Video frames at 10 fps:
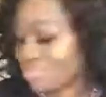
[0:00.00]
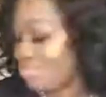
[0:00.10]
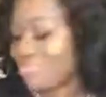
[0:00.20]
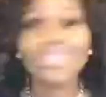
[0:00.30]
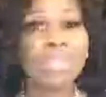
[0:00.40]

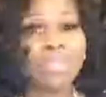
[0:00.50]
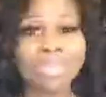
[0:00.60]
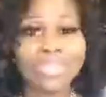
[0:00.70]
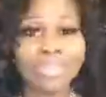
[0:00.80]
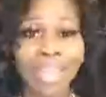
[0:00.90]
Maybe
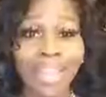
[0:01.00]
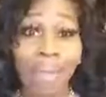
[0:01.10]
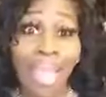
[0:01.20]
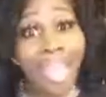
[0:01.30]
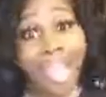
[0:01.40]
somebody will
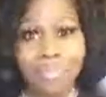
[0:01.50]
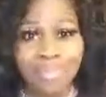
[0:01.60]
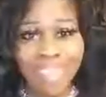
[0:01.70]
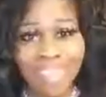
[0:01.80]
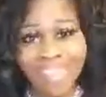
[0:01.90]
help
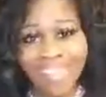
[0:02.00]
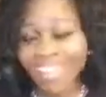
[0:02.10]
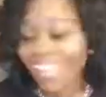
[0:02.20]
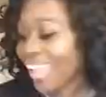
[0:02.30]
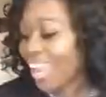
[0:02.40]
me.
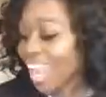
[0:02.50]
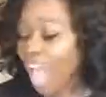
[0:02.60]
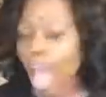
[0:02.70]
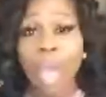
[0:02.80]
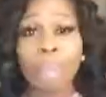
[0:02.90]

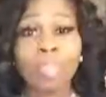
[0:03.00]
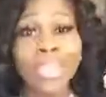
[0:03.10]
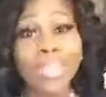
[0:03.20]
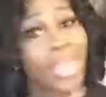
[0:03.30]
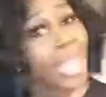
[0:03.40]
But
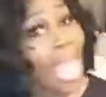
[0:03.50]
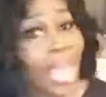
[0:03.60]
yeah, I